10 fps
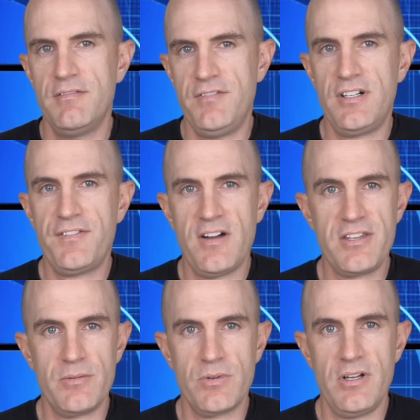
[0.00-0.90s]

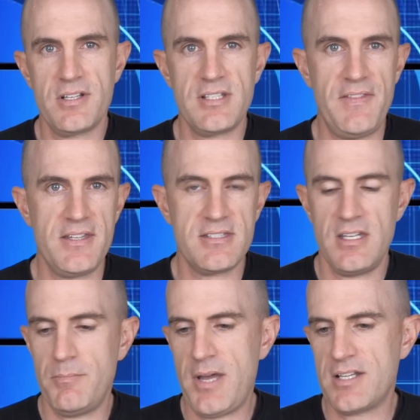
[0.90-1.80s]
verify that it works, and then
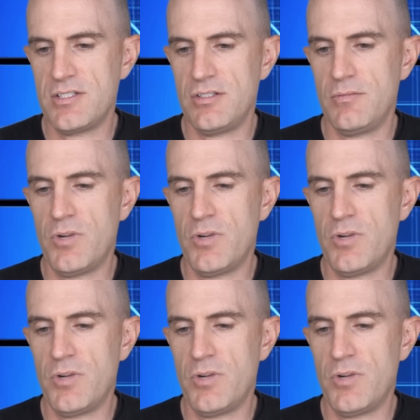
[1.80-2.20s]
send it back to you.